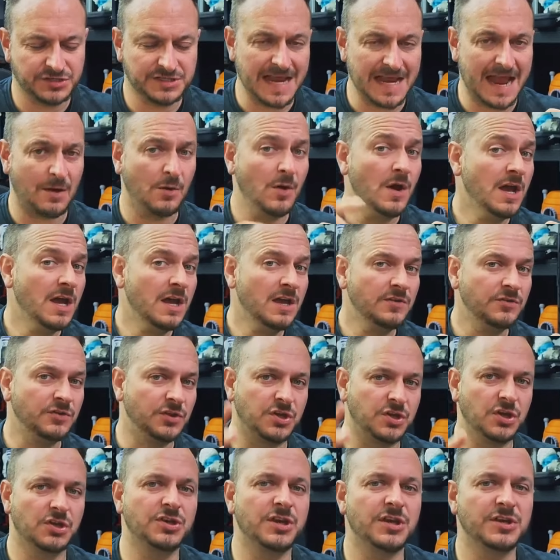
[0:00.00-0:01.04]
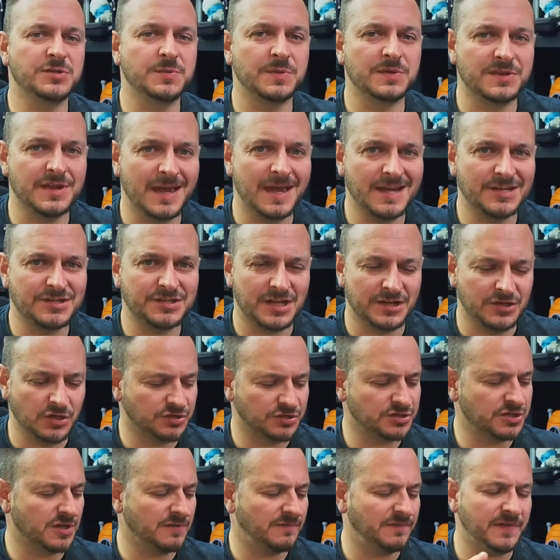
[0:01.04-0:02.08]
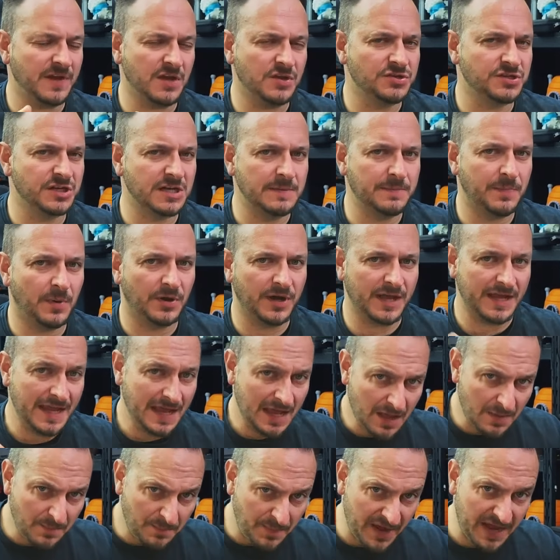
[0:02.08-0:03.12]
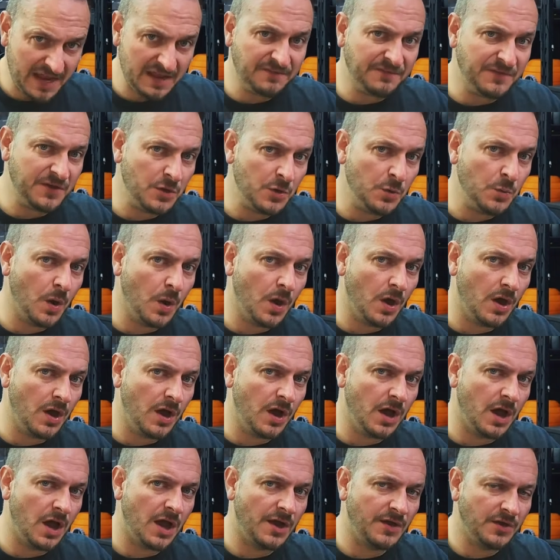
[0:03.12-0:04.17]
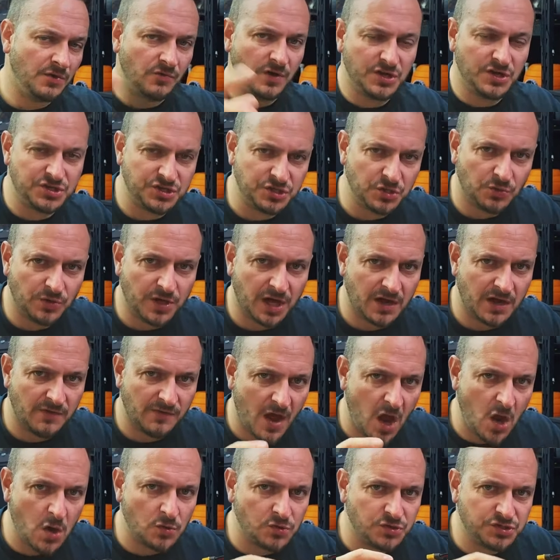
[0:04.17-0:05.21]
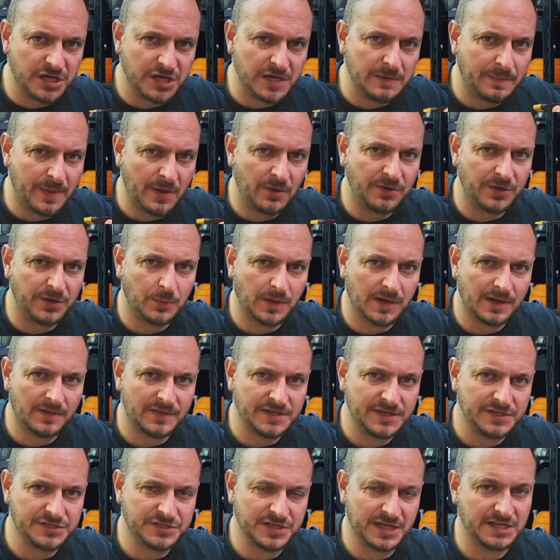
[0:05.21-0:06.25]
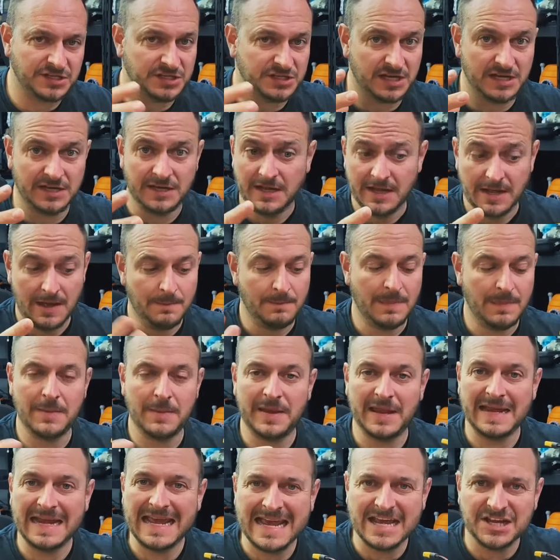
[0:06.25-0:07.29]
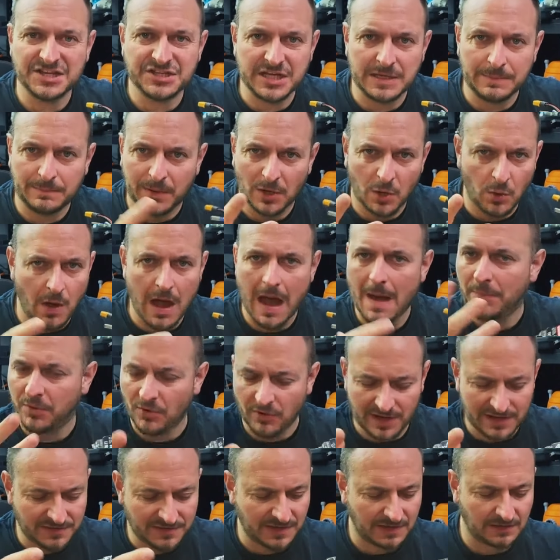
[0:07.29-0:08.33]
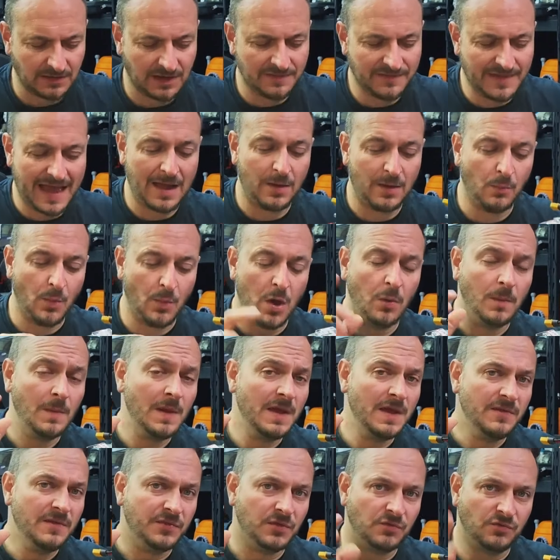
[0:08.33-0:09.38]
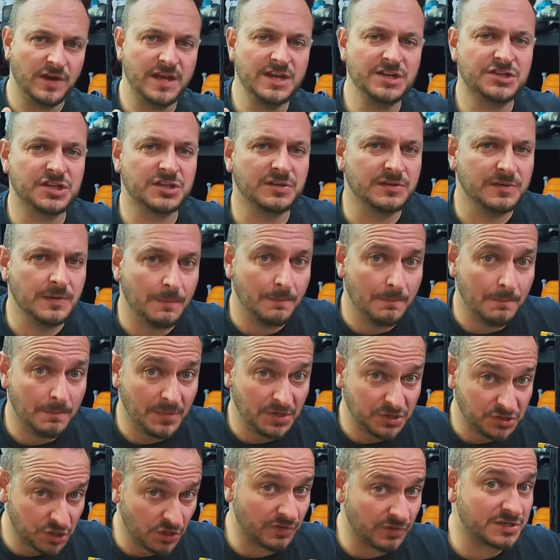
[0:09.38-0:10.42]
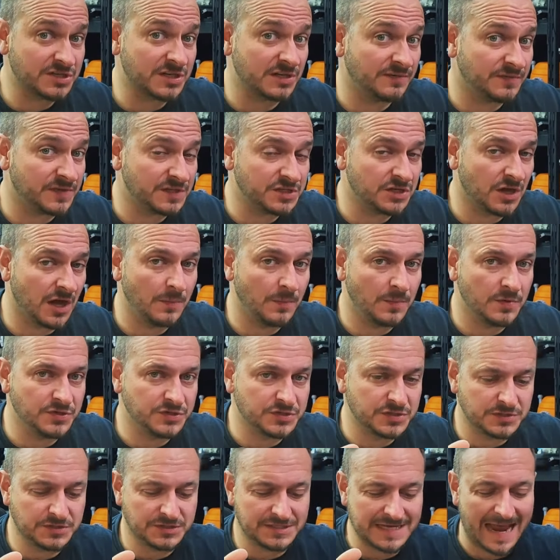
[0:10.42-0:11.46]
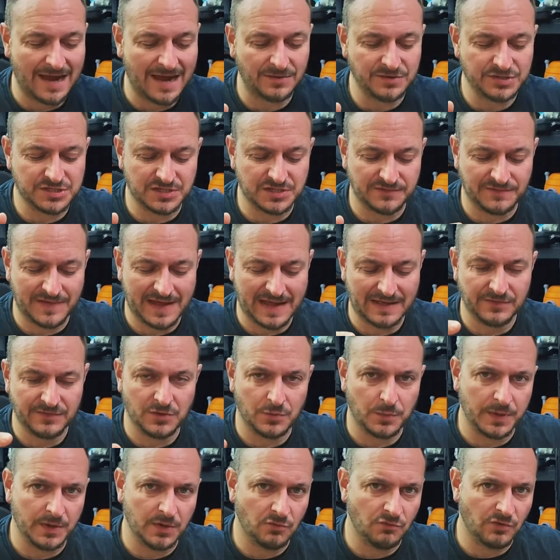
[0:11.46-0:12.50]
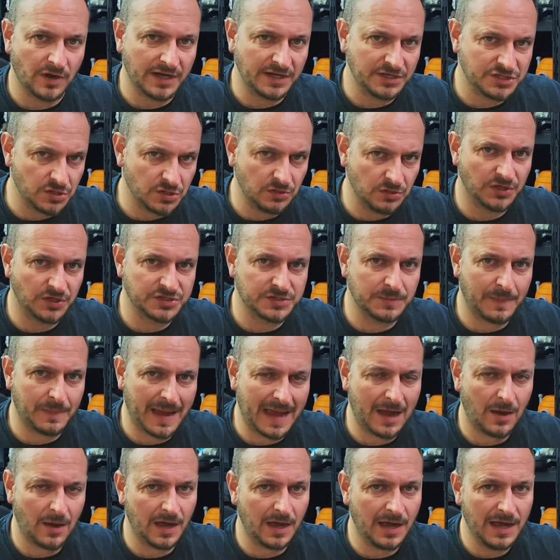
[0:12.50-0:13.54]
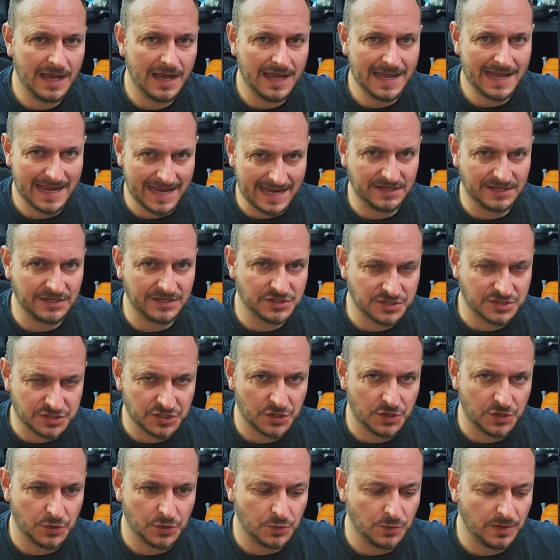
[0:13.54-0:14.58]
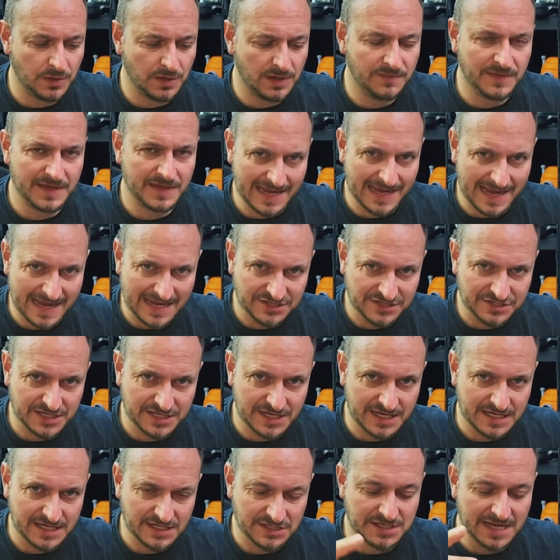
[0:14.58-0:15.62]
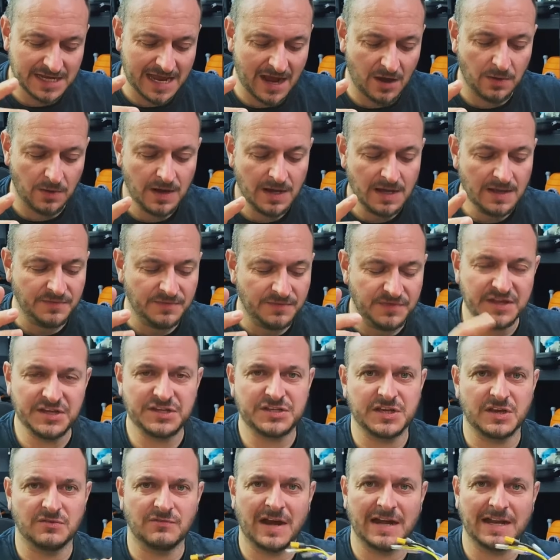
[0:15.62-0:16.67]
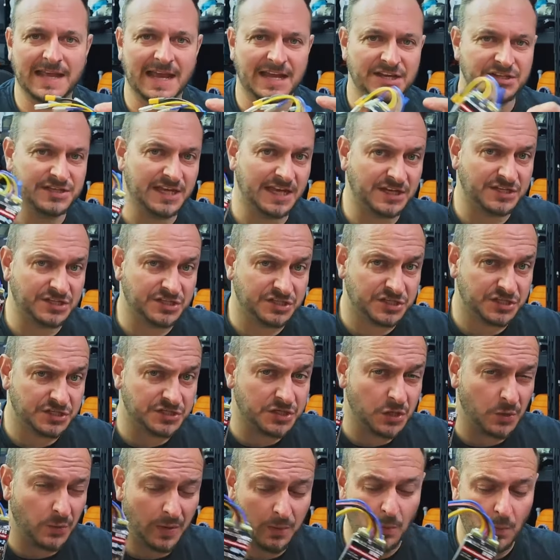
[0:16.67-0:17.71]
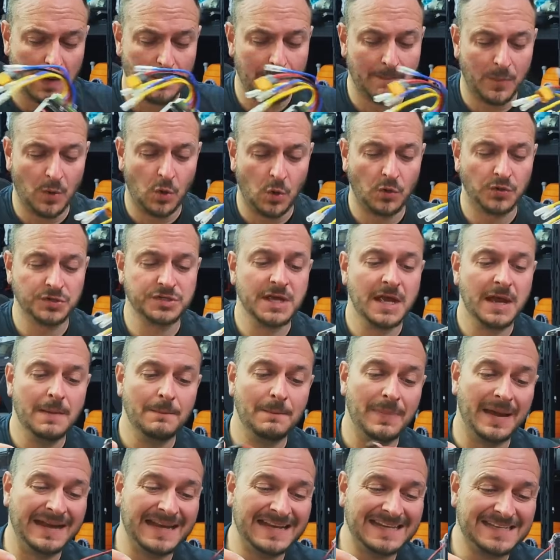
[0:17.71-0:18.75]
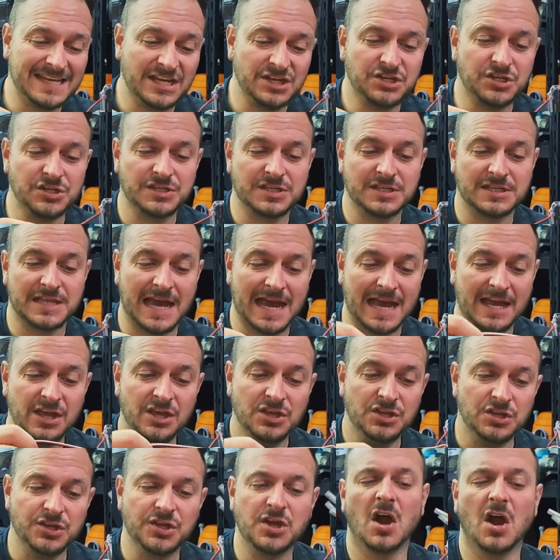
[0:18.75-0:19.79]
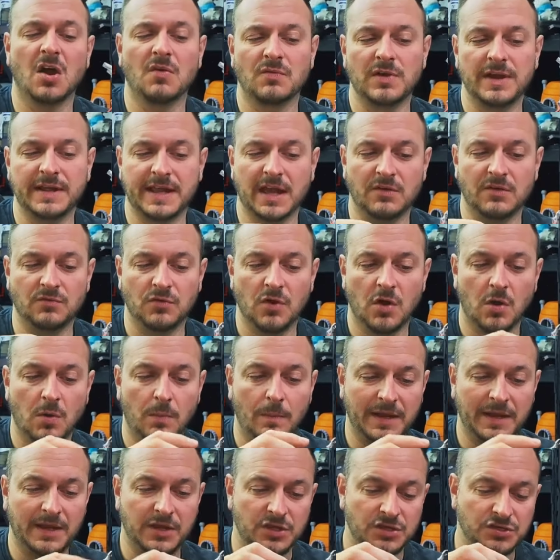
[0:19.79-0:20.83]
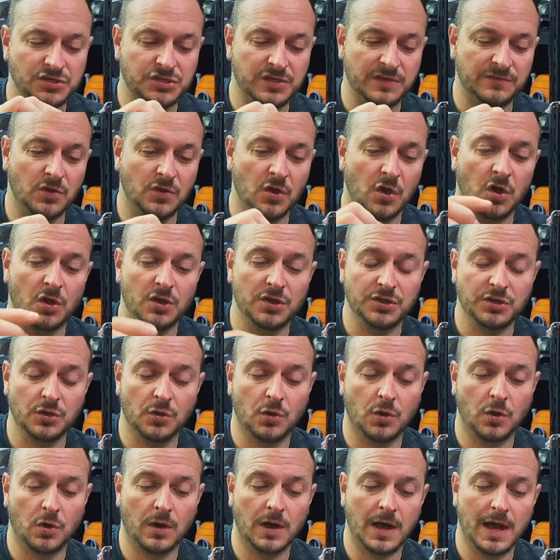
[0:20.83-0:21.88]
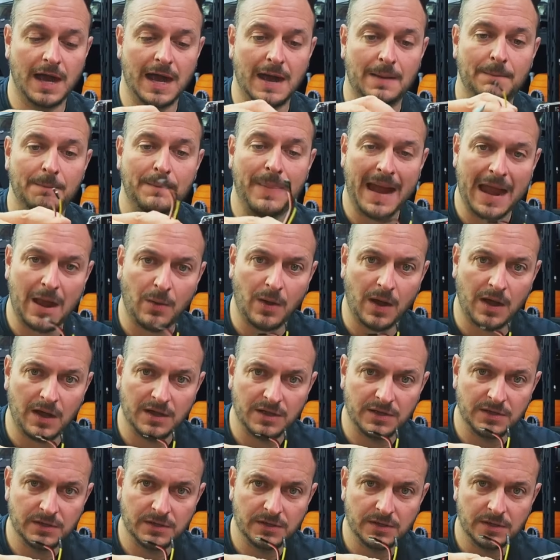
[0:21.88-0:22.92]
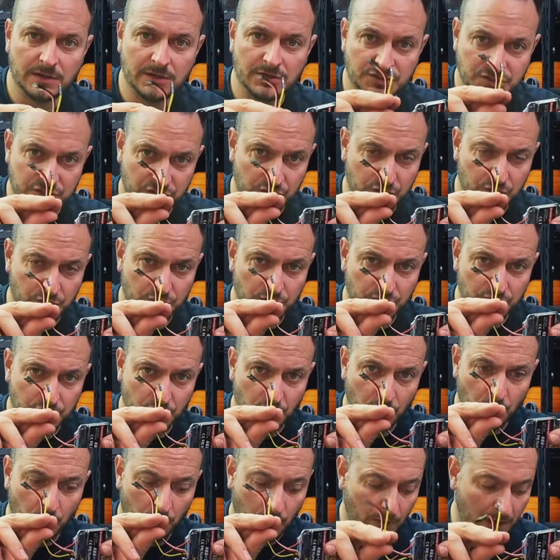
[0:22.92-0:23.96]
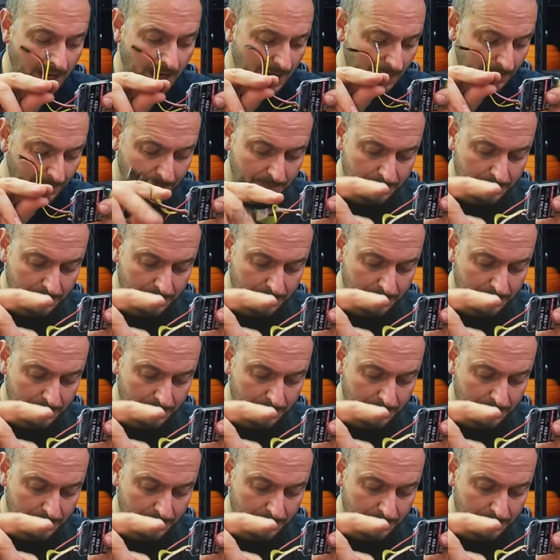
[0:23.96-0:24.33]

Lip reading: Now, the good news with this, and not to confuse anybody, but if you were an original kind of OG building one of these things and maybe an ESC blew up or anything like that, well, the reason majority of the time was down to the fact that we were running 2 lots of power into the ESCs. Now, this eradicates that because it's a 2-in-1 board. But in addition to that, you can't really go wrong because you've got your power to your